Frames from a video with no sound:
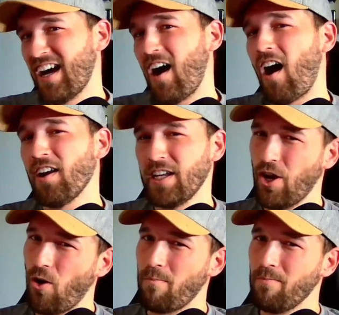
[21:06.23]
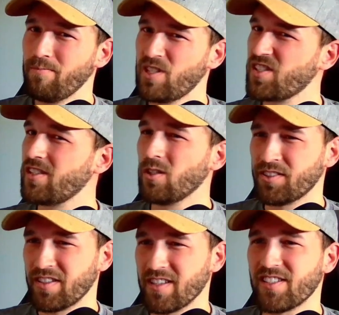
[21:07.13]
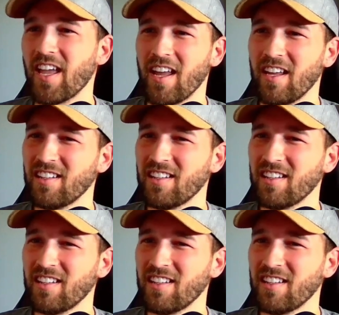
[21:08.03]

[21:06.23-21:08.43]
honeycomb, still to this day,